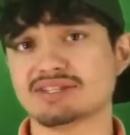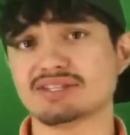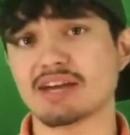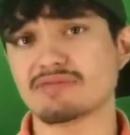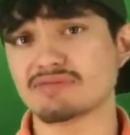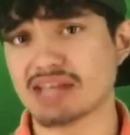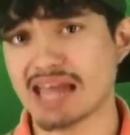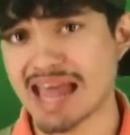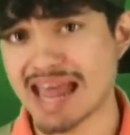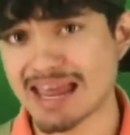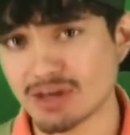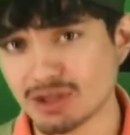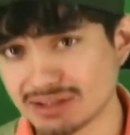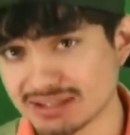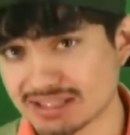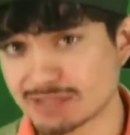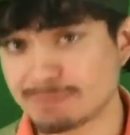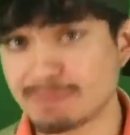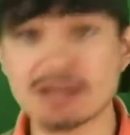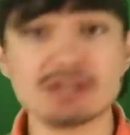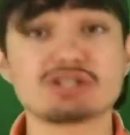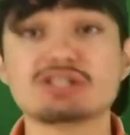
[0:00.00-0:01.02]
stuff to handle,
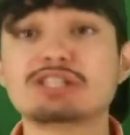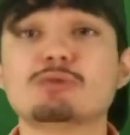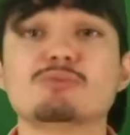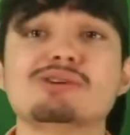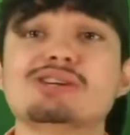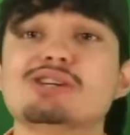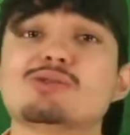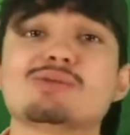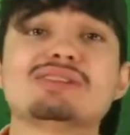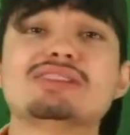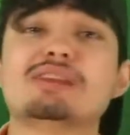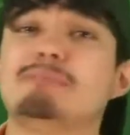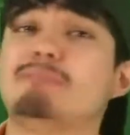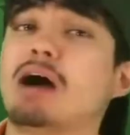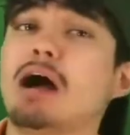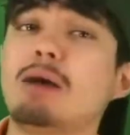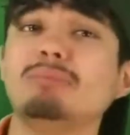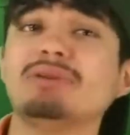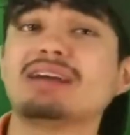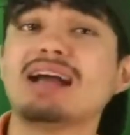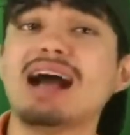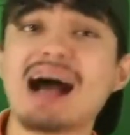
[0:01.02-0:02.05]
especially when you're in the
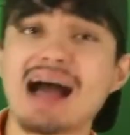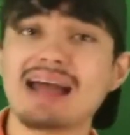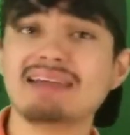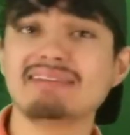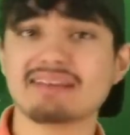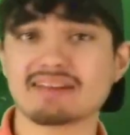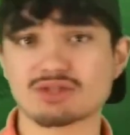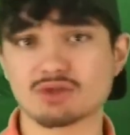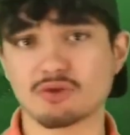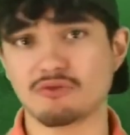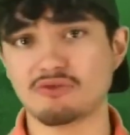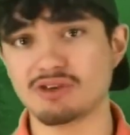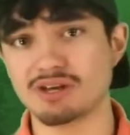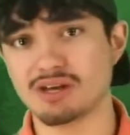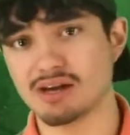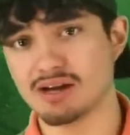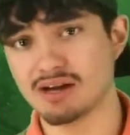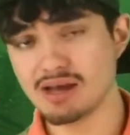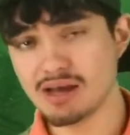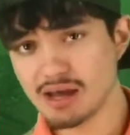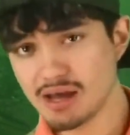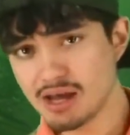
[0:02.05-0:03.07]
public eye like
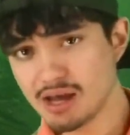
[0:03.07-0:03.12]
Sophia.